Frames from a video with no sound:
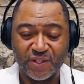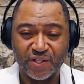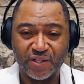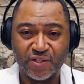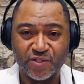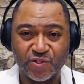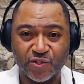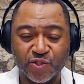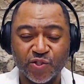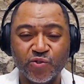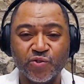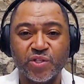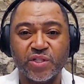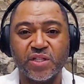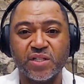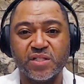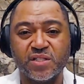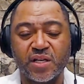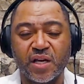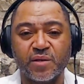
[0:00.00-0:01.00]
So using the
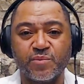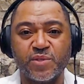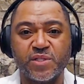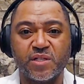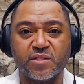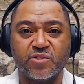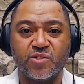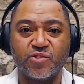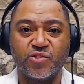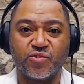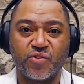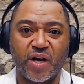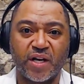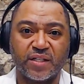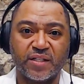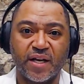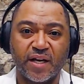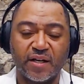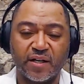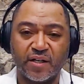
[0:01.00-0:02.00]
same census tract
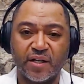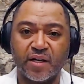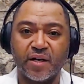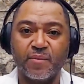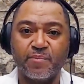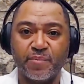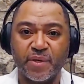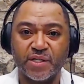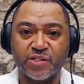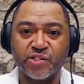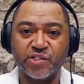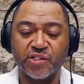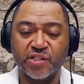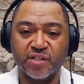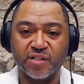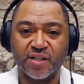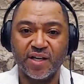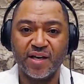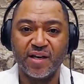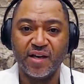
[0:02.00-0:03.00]
data that I'm mentioning,